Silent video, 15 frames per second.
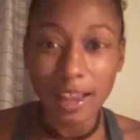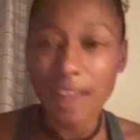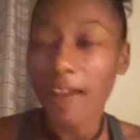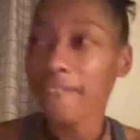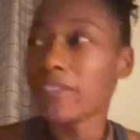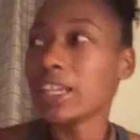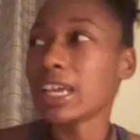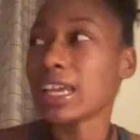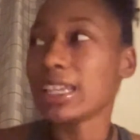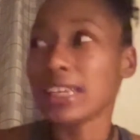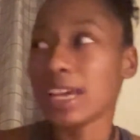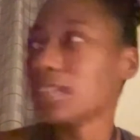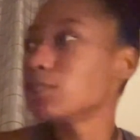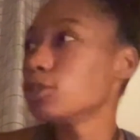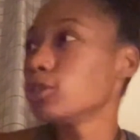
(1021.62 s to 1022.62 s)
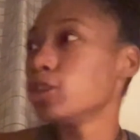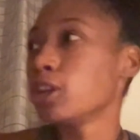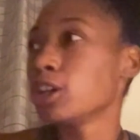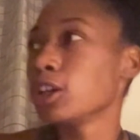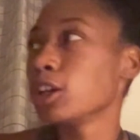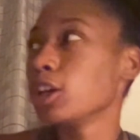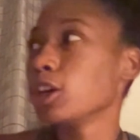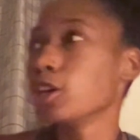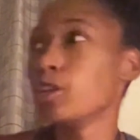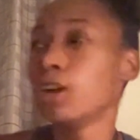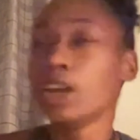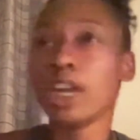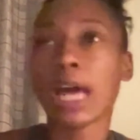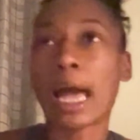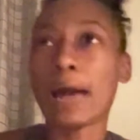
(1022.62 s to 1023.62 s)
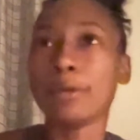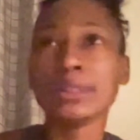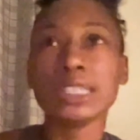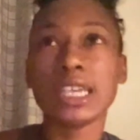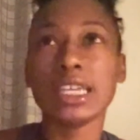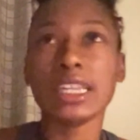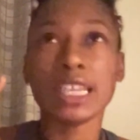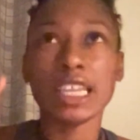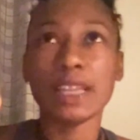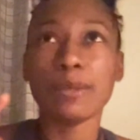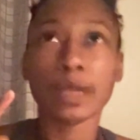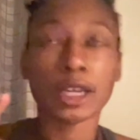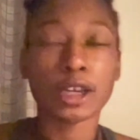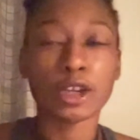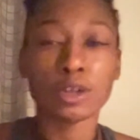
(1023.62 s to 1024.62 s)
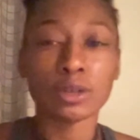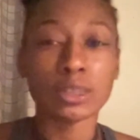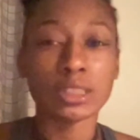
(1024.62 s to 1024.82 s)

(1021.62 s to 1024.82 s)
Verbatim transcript: I feel like not too long ago, I was getting emails